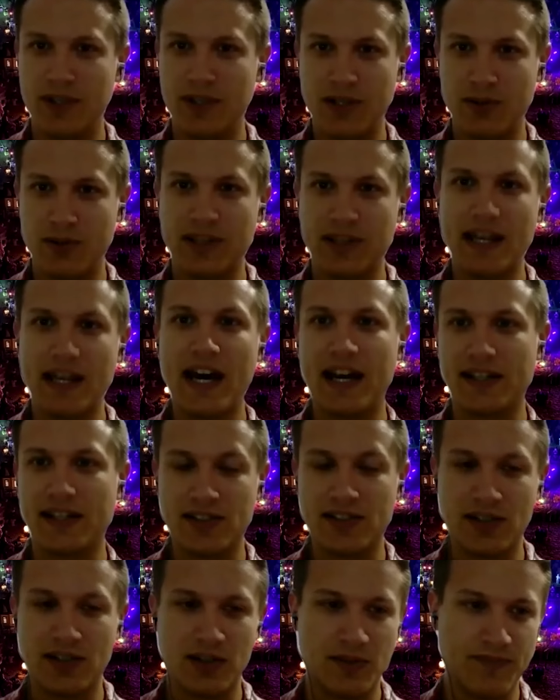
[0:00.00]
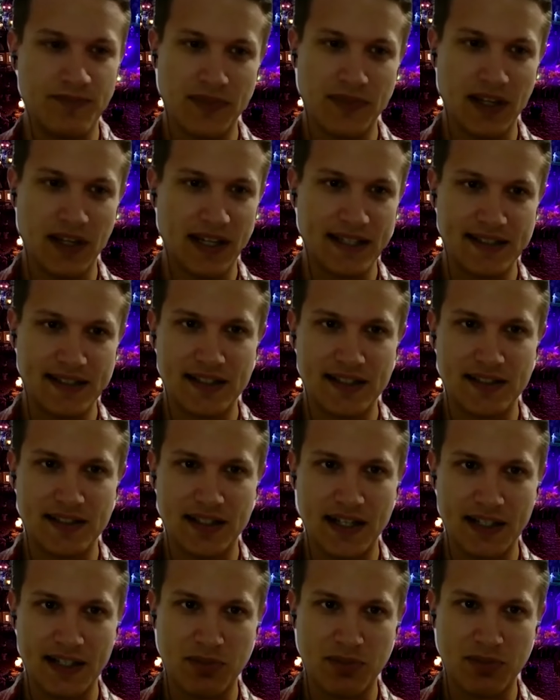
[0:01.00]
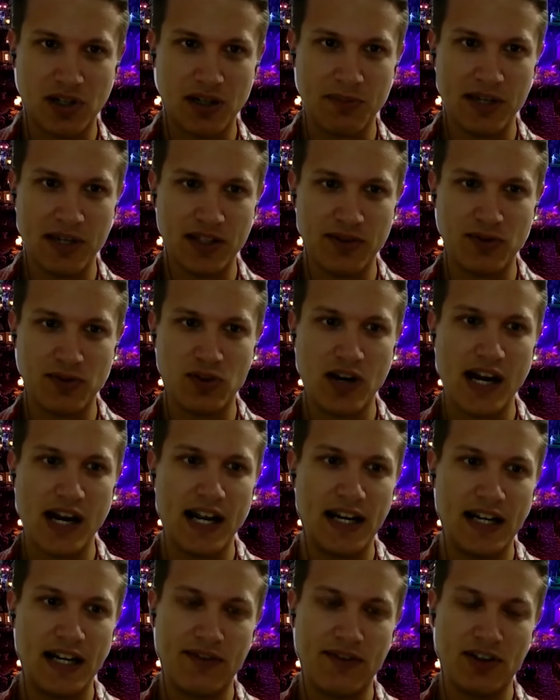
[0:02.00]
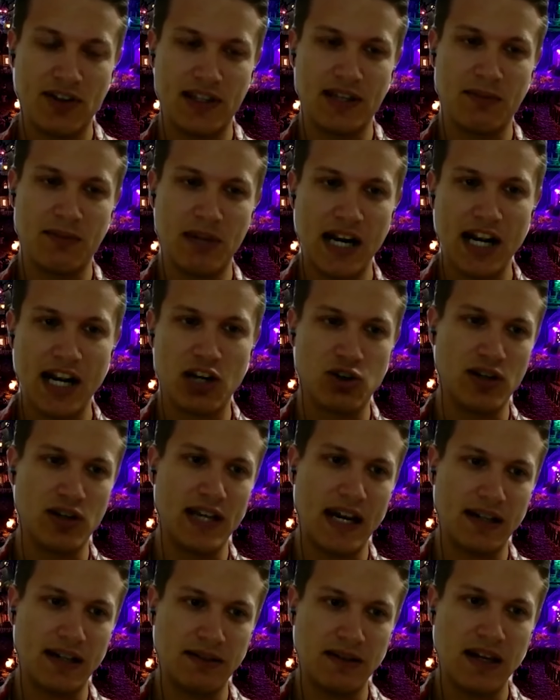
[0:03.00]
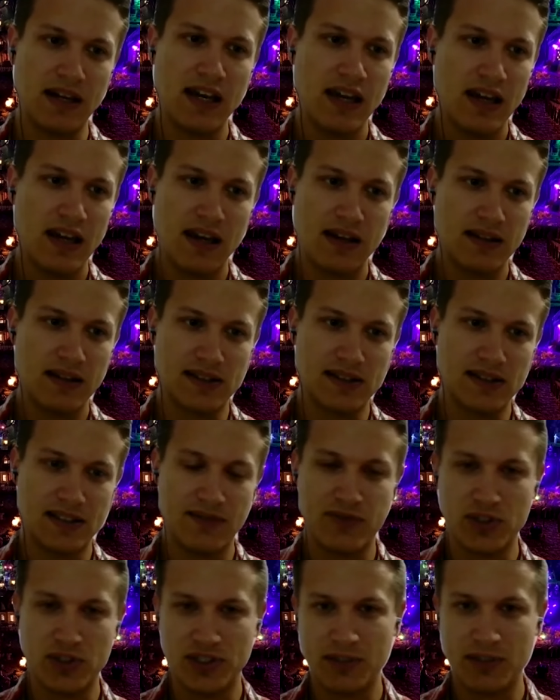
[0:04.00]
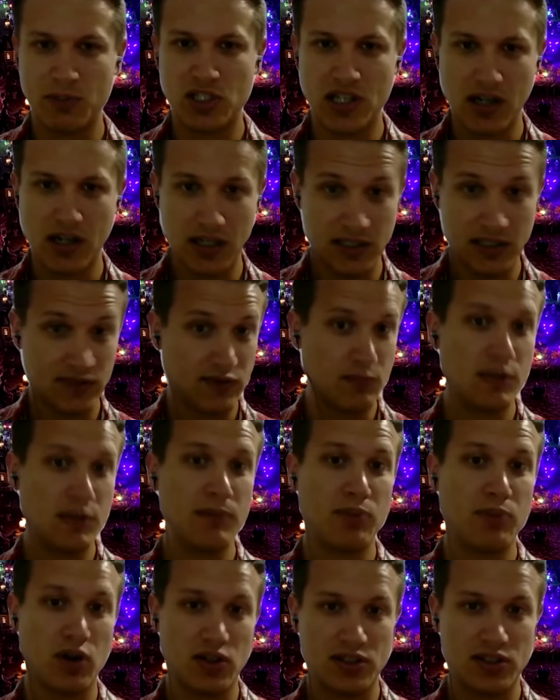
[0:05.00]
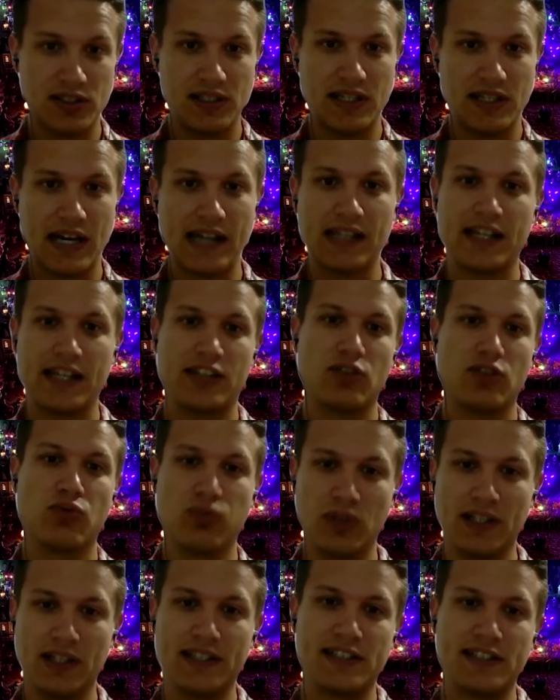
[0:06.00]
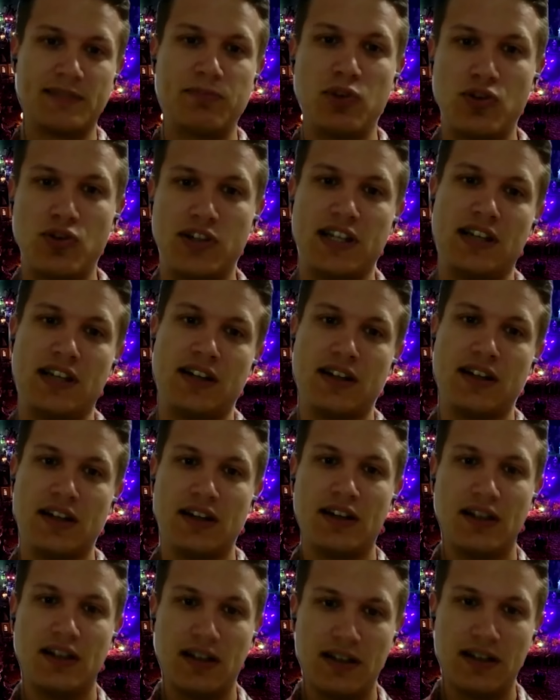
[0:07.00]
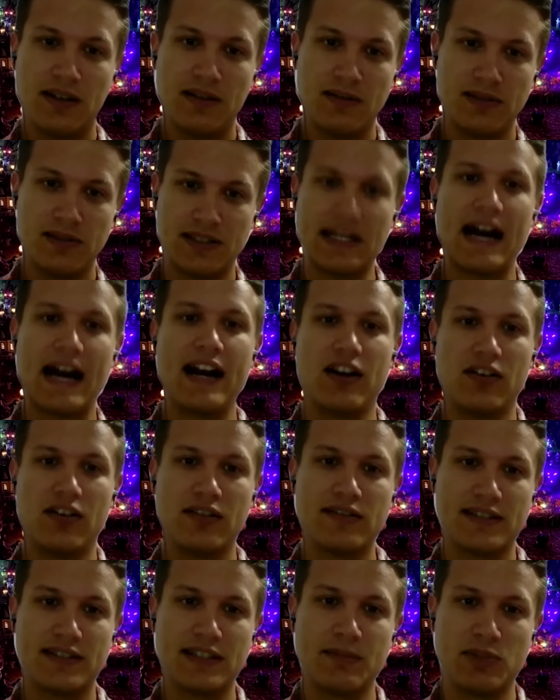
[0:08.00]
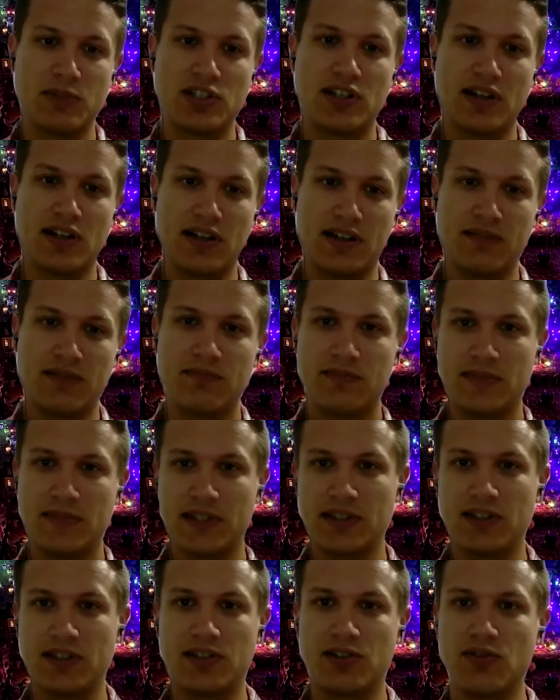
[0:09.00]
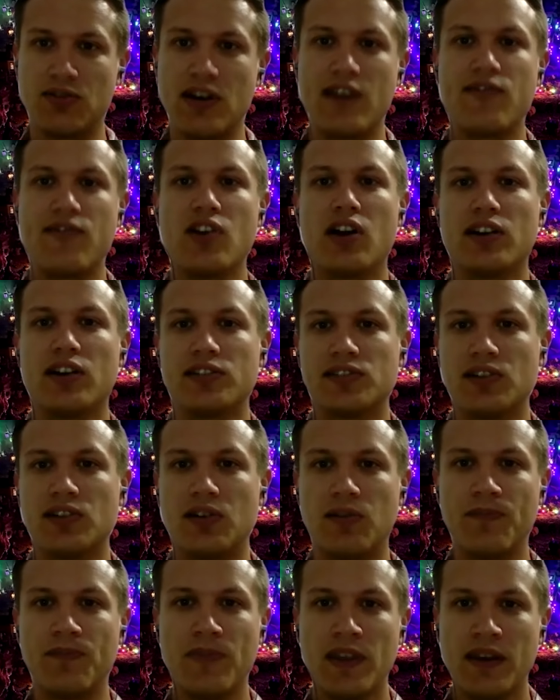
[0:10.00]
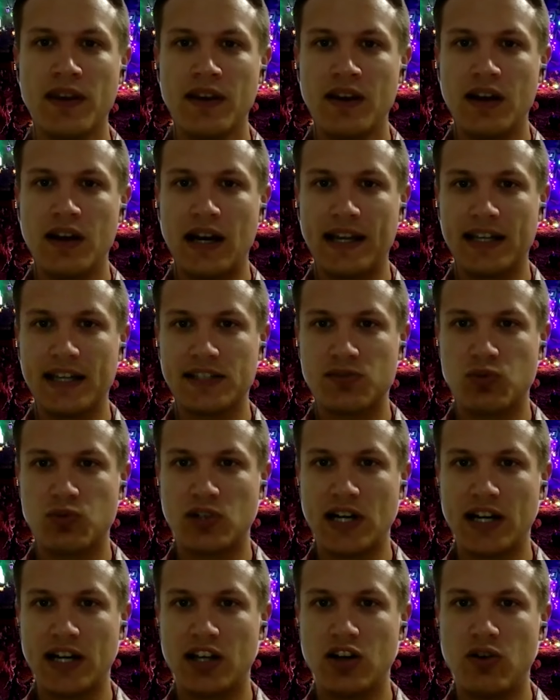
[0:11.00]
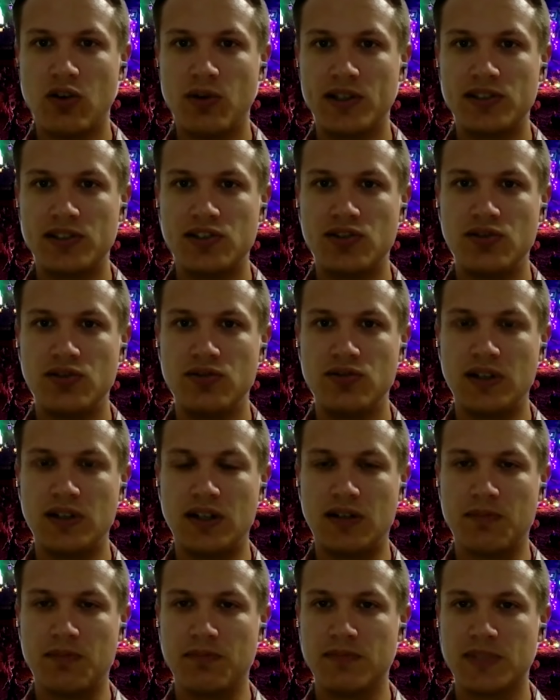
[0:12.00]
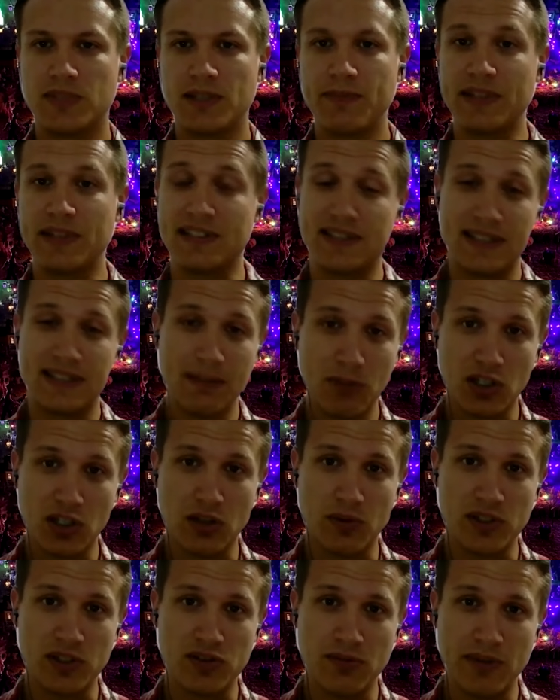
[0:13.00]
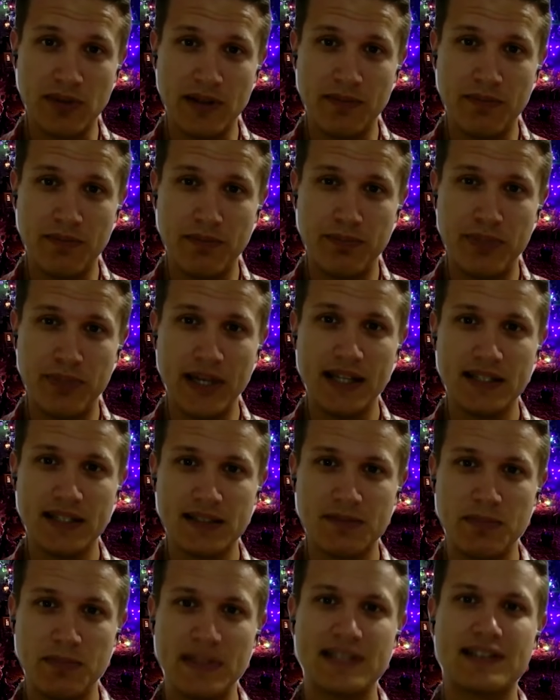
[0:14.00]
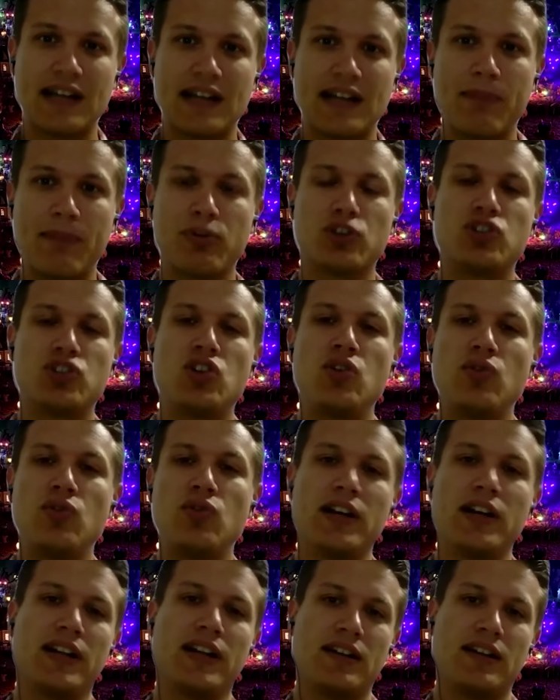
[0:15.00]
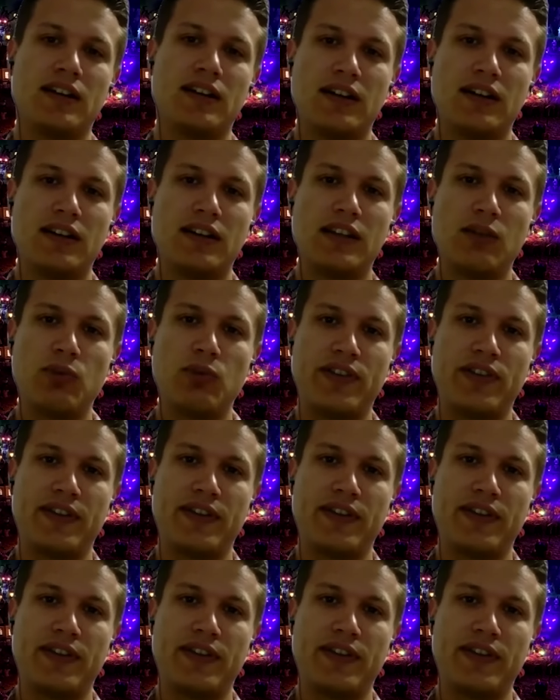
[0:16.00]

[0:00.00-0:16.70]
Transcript: you know, with that. So I guess that's the nice part about the variety and everything. But I agree. I this, for cemeteries, for me personally, I like a really spooky style cemetery, like the, the graveyard. So I guess we'll kind of go into um, something similar, which would be biggest missed opportunity that we